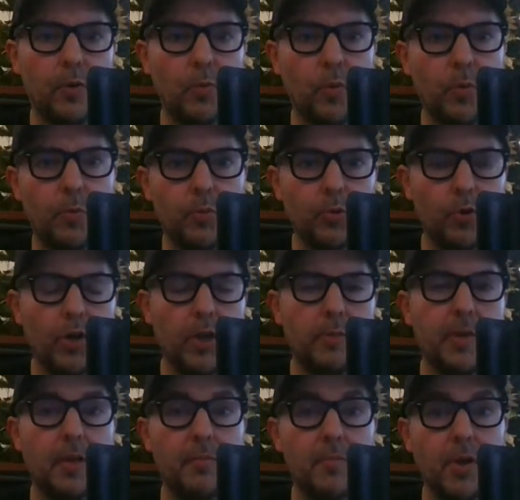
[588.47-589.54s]
we're talking
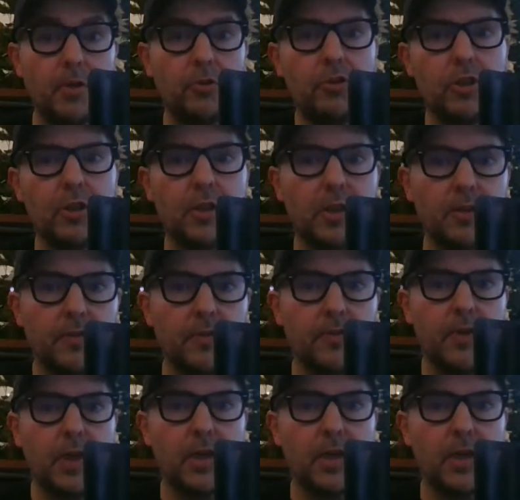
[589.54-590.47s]
about emotion in this,